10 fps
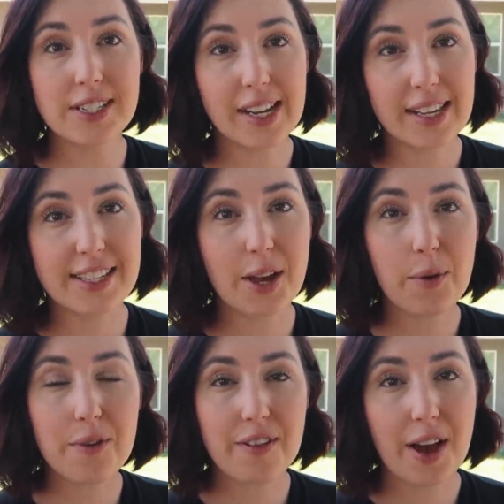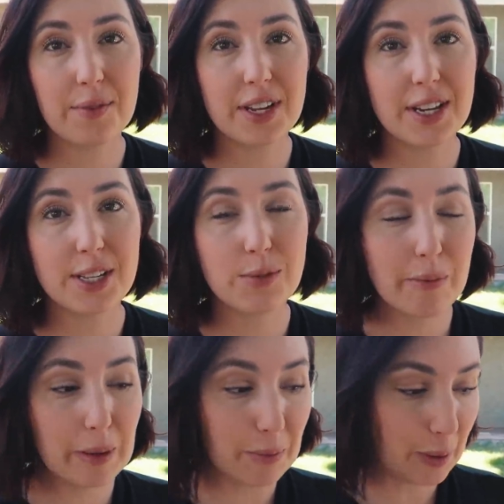ducks that were found in a
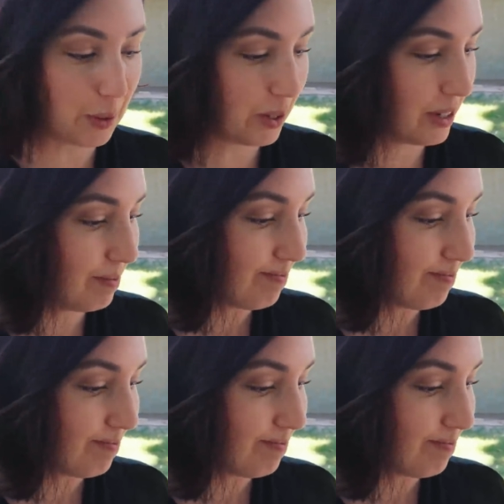swimming pool.